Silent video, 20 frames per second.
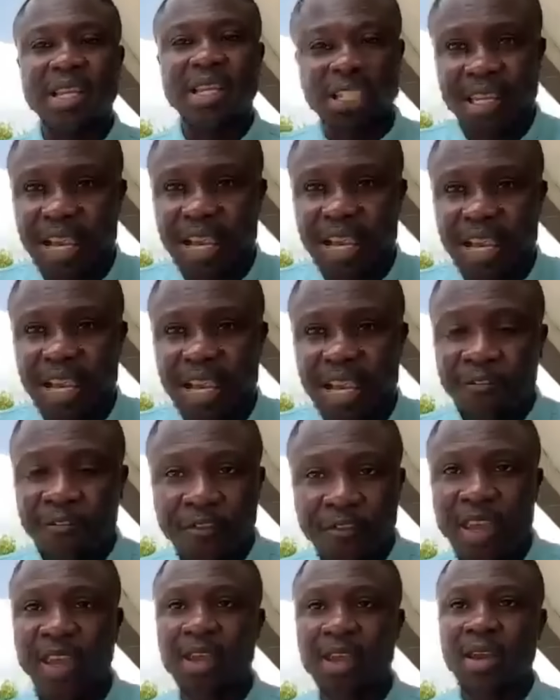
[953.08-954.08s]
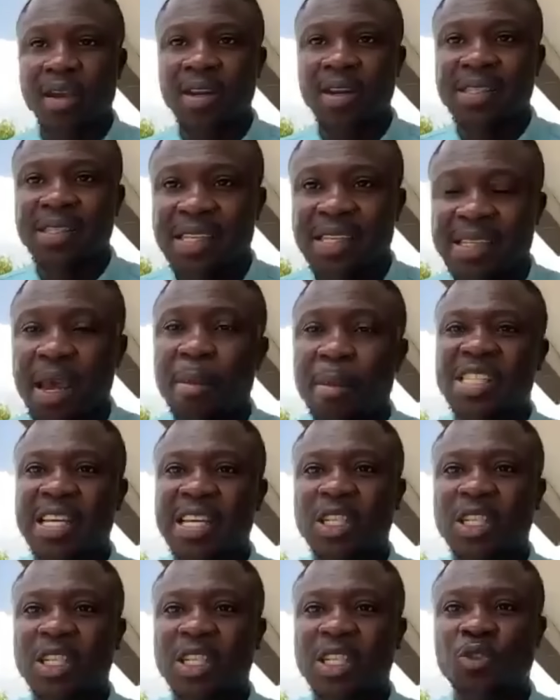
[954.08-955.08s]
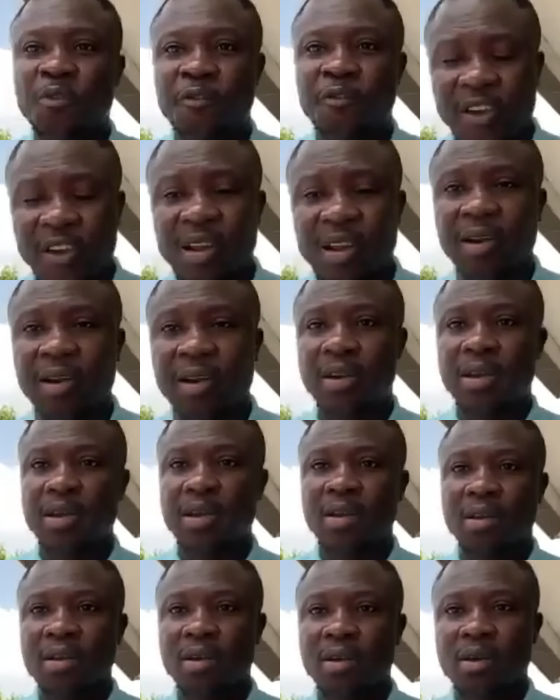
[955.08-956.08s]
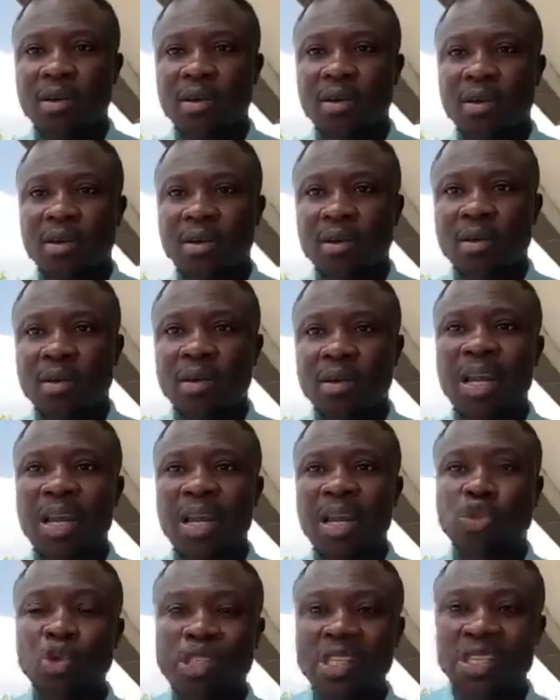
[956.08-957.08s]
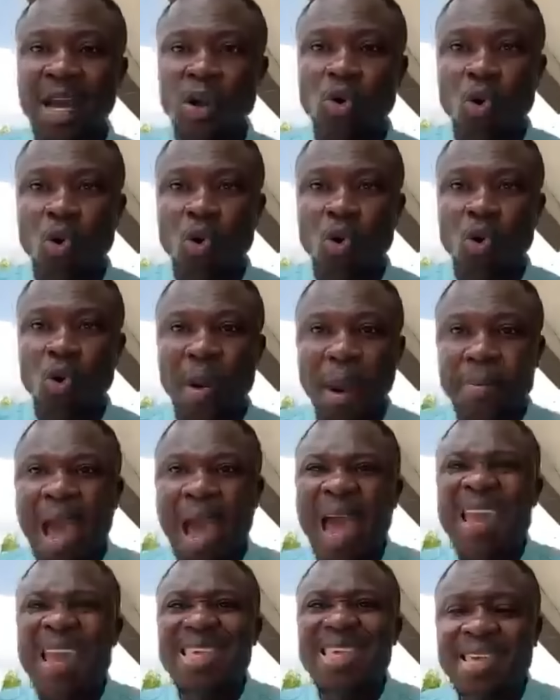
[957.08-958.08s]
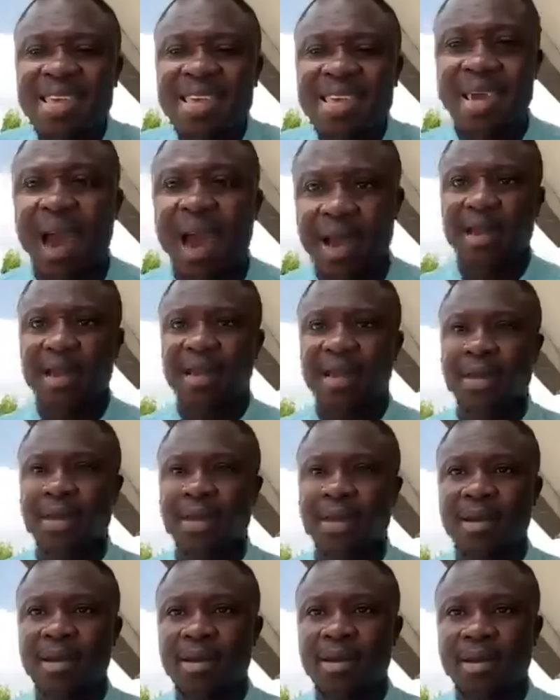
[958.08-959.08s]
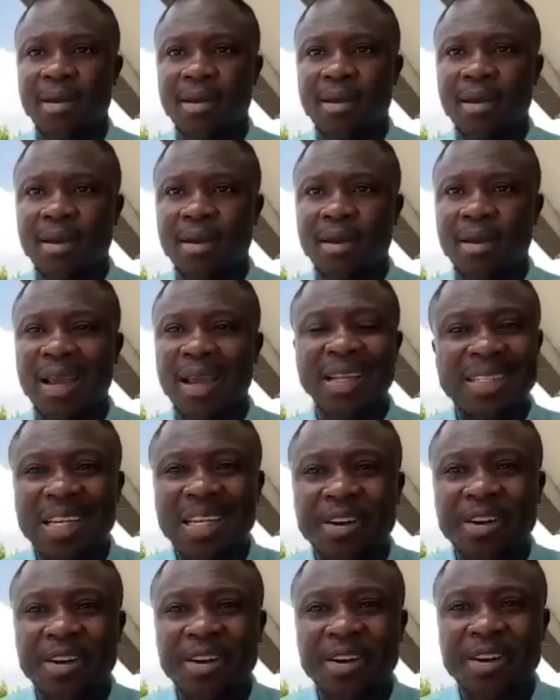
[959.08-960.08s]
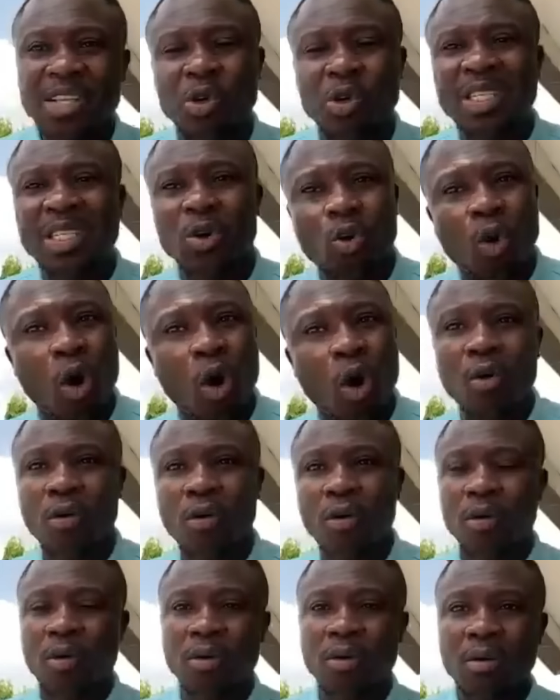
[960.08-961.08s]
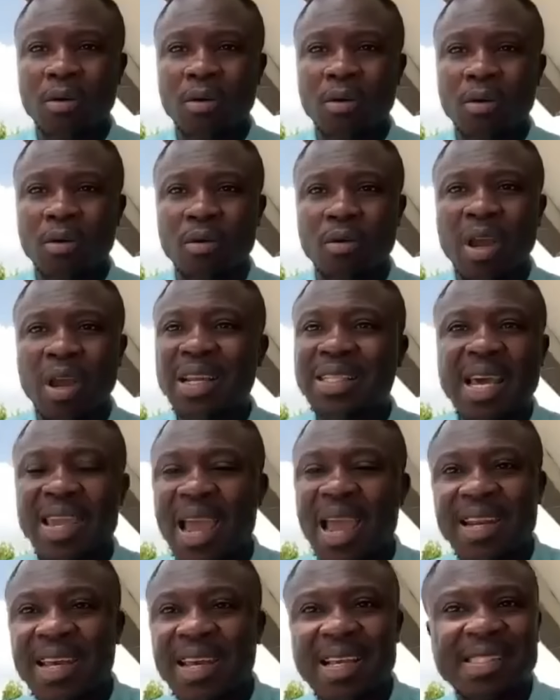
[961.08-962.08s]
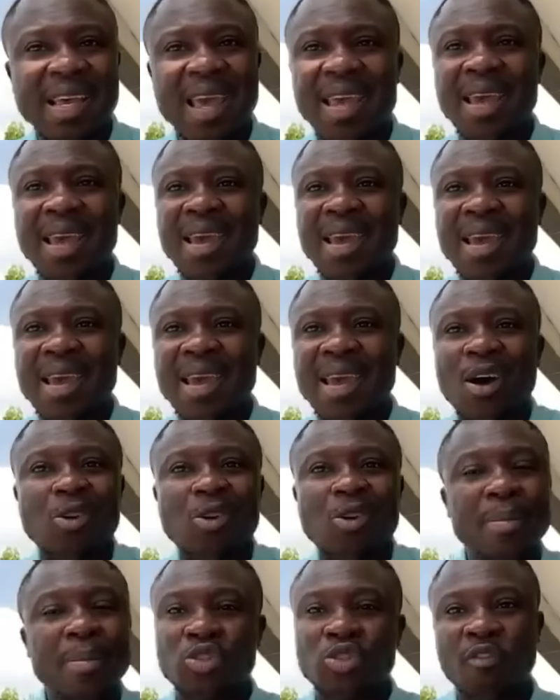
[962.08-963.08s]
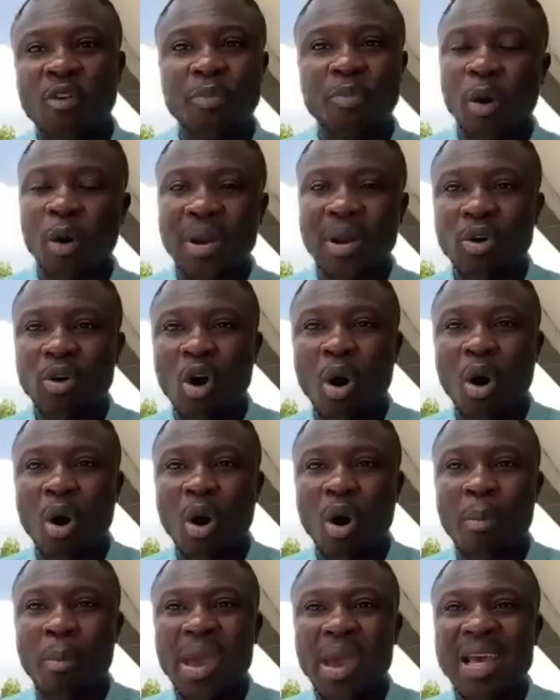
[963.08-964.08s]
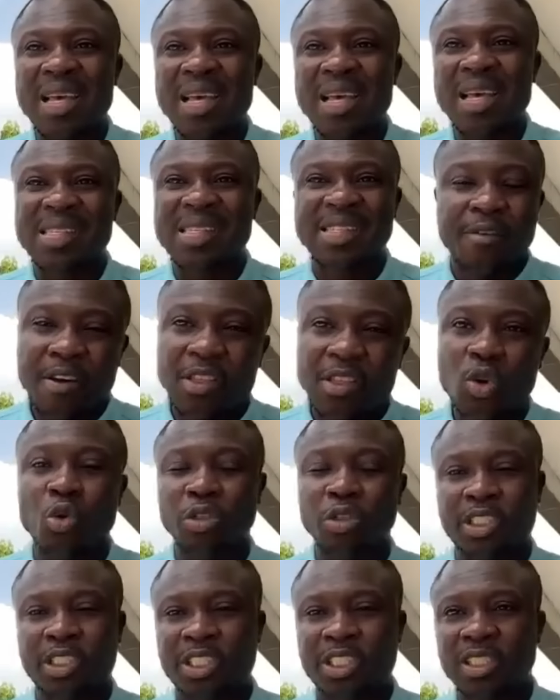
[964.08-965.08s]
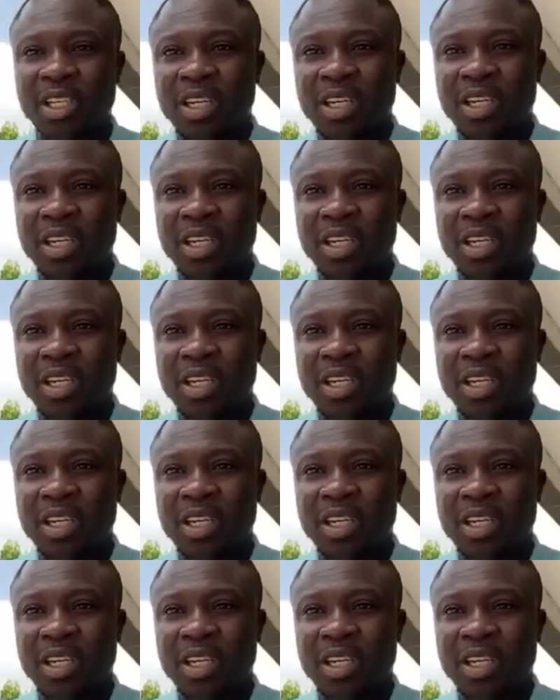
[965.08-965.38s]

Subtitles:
the GFA, the system is set to fail. The two seeker could be a nya. And the Chris Hughton call. And the nya de se, I don't ever solve a problem. Obey a seventh coach